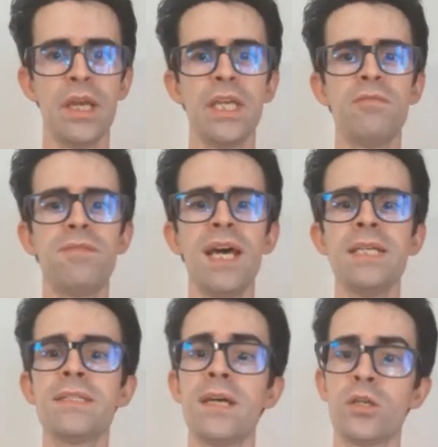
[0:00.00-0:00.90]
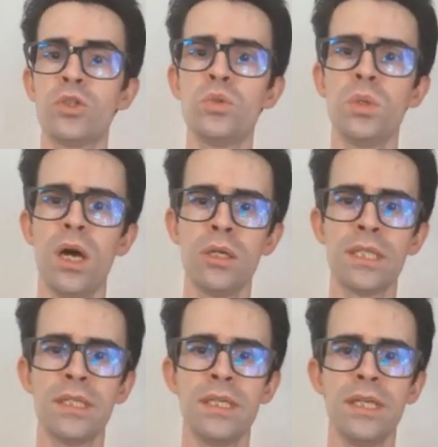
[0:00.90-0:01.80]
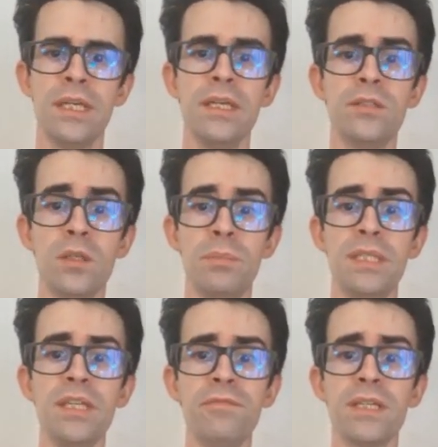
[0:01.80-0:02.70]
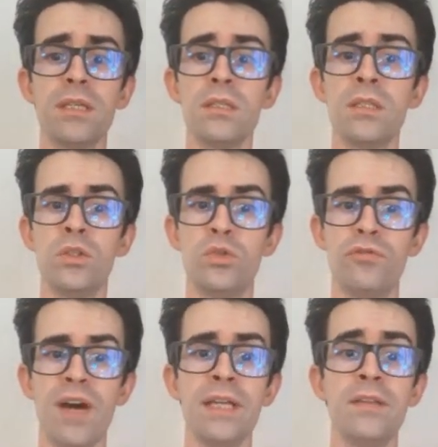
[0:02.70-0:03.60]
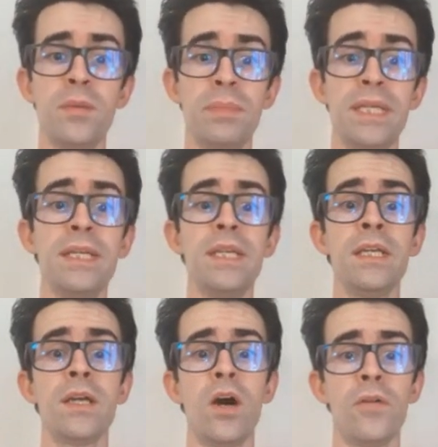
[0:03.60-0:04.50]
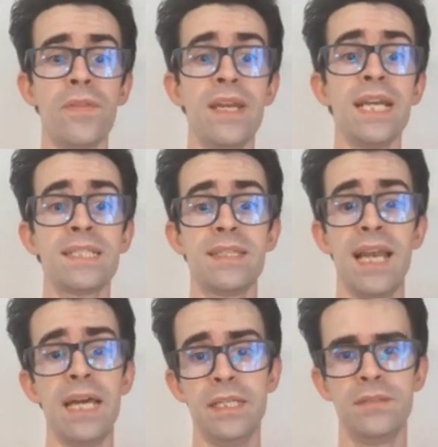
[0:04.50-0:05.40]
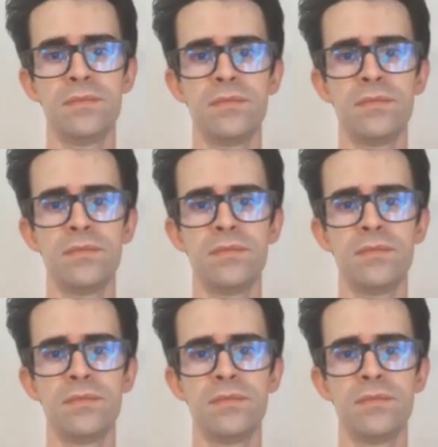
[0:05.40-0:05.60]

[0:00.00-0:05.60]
If lines are too long, it will be difficult to find the beginning of the next line.